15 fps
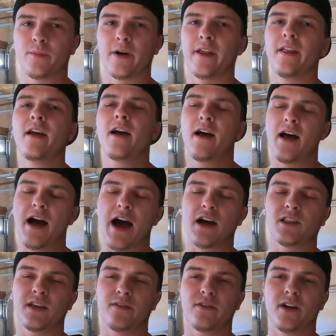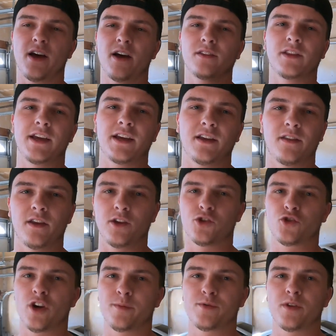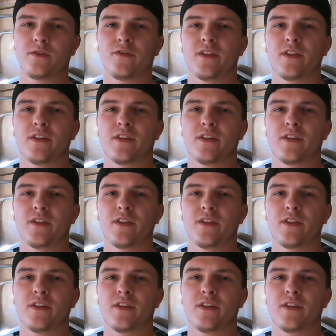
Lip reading: but I'll leave a link in the description